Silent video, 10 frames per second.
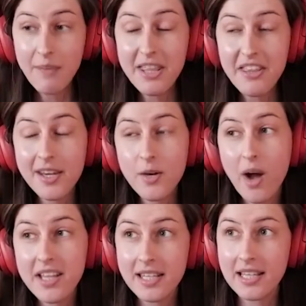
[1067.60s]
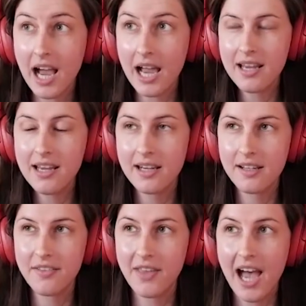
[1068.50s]
I mean the thing was that I
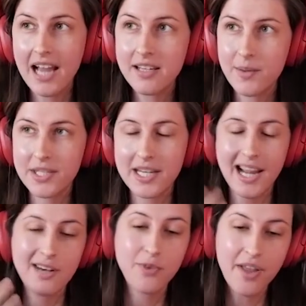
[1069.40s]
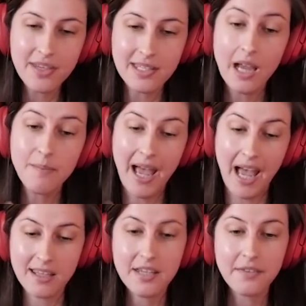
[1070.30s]
the idea was to kind of run the site
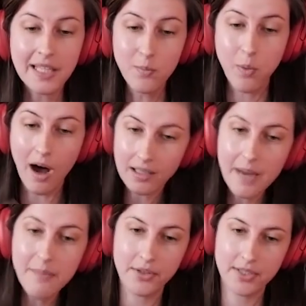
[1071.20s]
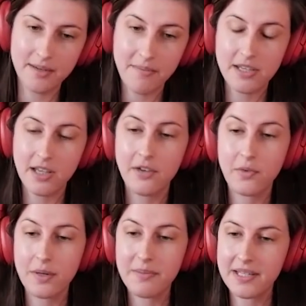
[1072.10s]
passively while I built up my
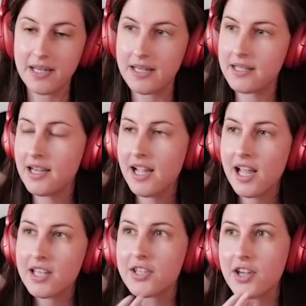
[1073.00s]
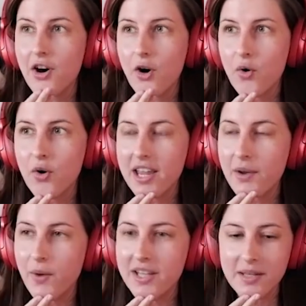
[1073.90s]
software business. So
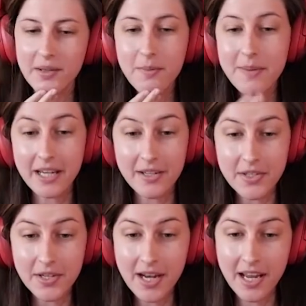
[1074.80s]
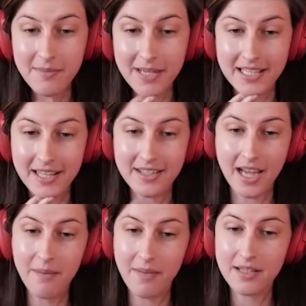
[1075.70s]
it was a little bit concerning because at the
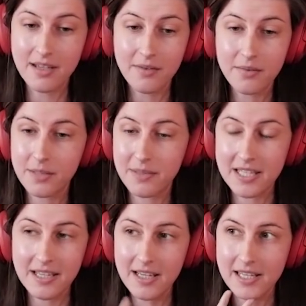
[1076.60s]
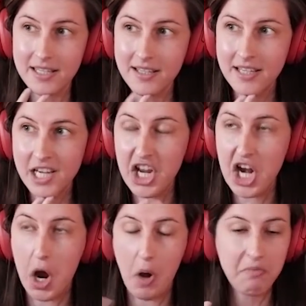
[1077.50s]
time my software business, you
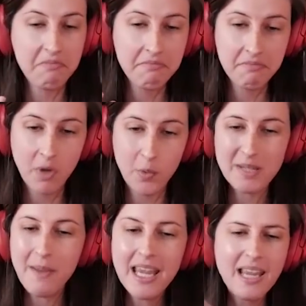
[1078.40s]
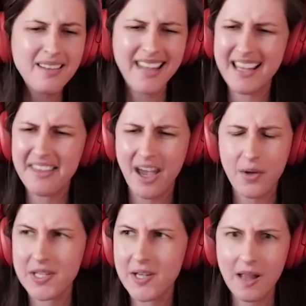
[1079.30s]
know, was making it like a
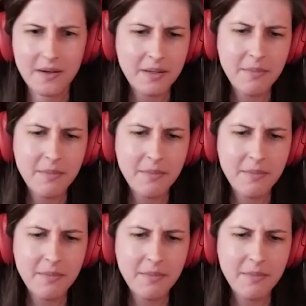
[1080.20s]
thousand dollars